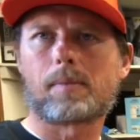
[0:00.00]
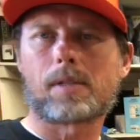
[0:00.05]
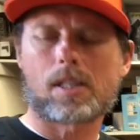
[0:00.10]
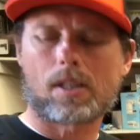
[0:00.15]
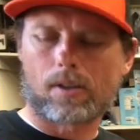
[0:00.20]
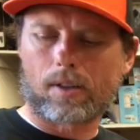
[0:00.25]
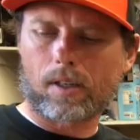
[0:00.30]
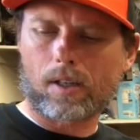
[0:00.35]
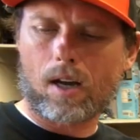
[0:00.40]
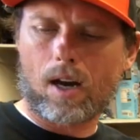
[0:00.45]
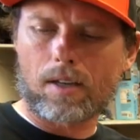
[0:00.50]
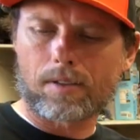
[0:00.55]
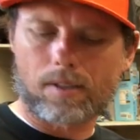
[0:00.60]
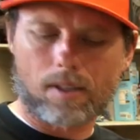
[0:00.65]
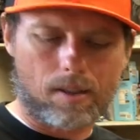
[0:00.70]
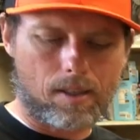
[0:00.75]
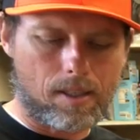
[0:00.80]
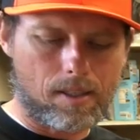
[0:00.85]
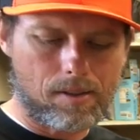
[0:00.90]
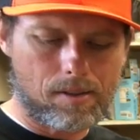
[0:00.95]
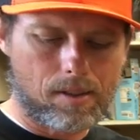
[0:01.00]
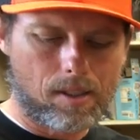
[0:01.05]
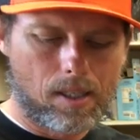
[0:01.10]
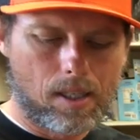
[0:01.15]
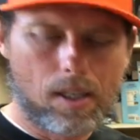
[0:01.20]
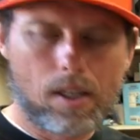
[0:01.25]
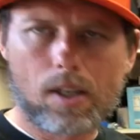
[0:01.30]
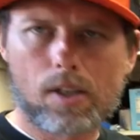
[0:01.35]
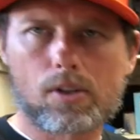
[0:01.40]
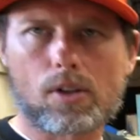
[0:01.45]
Let me tell you the cost on this.
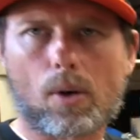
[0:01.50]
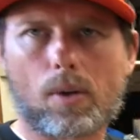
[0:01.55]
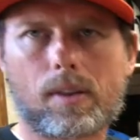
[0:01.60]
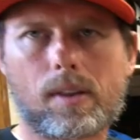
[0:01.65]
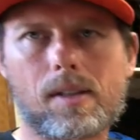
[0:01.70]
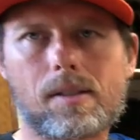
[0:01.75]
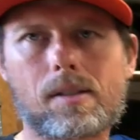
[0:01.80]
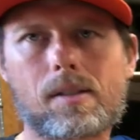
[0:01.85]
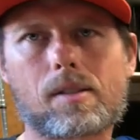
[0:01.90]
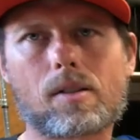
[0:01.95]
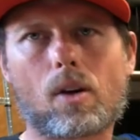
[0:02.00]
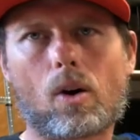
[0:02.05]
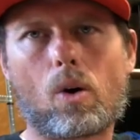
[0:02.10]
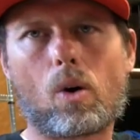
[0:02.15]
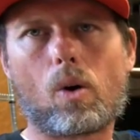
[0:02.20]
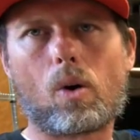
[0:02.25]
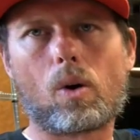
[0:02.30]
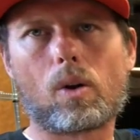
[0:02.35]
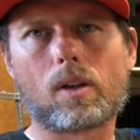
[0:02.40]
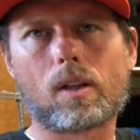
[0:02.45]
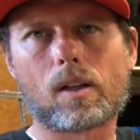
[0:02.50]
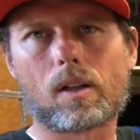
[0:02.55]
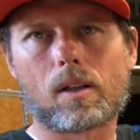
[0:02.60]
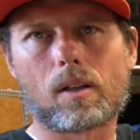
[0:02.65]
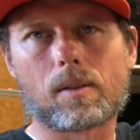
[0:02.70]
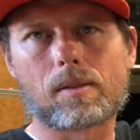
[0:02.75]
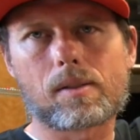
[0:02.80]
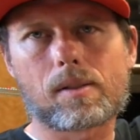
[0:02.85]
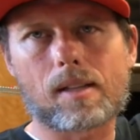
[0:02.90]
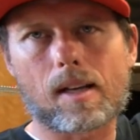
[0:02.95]
So this whole
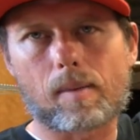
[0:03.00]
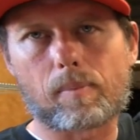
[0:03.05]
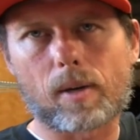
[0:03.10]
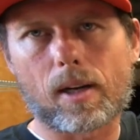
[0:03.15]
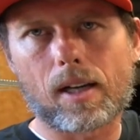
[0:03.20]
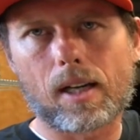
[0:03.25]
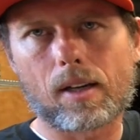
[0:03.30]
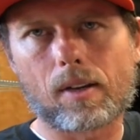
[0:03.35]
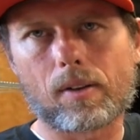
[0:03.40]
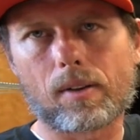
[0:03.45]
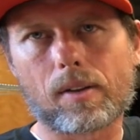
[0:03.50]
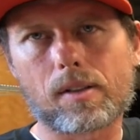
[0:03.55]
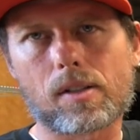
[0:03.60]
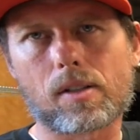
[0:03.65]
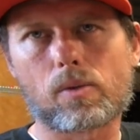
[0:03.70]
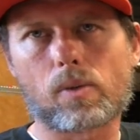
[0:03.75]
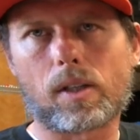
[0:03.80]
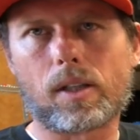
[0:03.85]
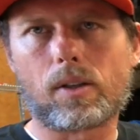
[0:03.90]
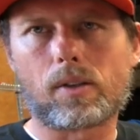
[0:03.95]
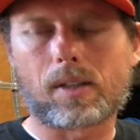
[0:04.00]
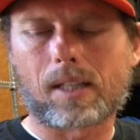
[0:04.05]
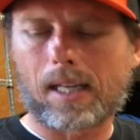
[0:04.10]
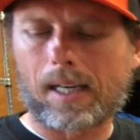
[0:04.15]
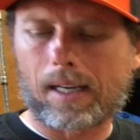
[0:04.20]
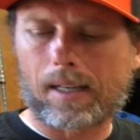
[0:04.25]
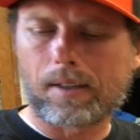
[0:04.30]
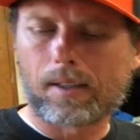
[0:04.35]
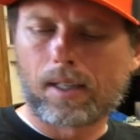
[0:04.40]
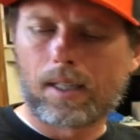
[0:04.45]
little setup right here, this is what you
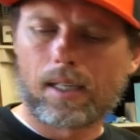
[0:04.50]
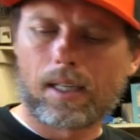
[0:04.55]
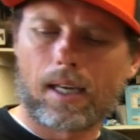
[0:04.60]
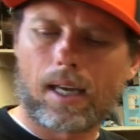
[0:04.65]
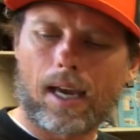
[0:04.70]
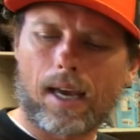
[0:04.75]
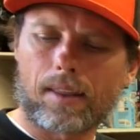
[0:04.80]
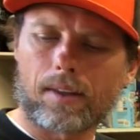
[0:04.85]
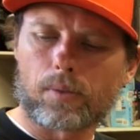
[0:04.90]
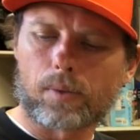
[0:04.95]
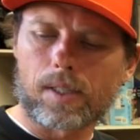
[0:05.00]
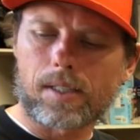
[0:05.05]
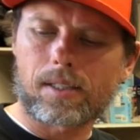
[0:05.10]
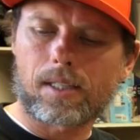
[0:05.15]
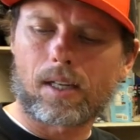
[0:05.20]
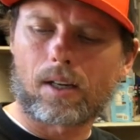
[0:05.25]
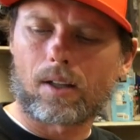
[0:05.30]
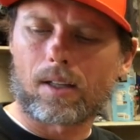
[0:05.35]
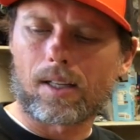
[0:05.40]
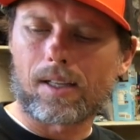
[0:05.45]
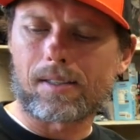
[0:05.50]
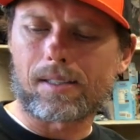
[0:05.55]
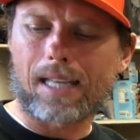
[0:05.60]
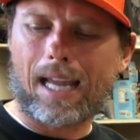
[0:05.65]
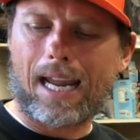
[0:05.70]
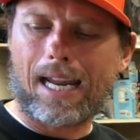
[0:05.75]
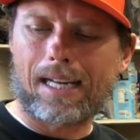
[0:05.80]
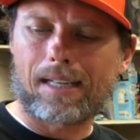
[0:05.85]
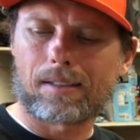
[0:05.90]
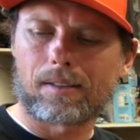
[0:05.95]
get, and the retail is
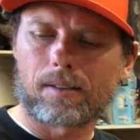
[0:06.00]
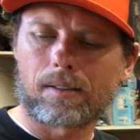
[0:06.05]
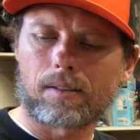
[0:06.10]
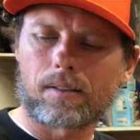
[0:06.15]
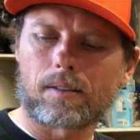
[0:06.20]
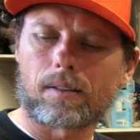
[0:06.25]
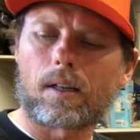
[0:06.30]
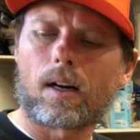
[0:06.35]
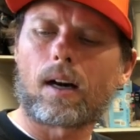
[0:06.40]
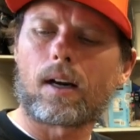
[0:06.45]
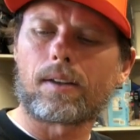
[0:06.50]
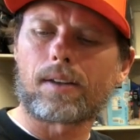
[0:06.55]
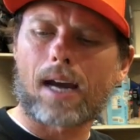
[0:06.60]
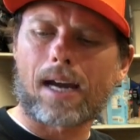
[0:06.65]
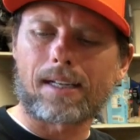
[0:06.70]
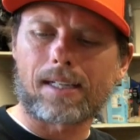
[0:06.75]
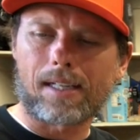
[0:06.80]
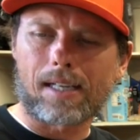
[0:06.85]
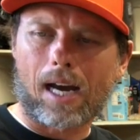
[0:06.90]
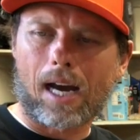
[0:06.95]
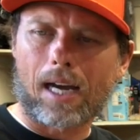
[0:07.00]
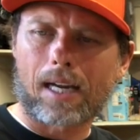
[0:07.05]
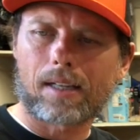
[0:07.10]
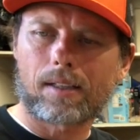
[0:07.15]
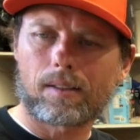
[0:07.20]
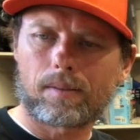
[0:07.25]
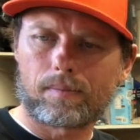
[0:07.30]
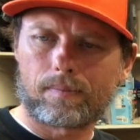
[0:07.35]
eight uh, ninety nine.